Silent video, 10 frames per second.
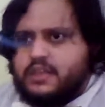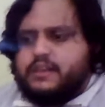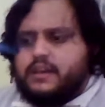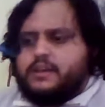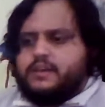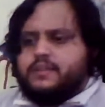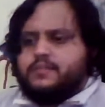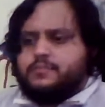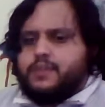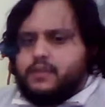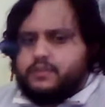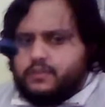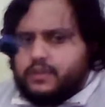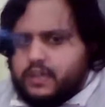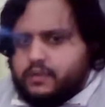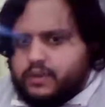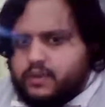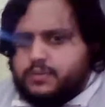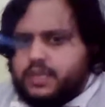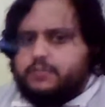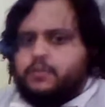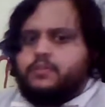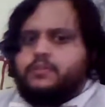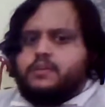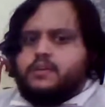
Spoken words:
that I didn't even bother looking at real people.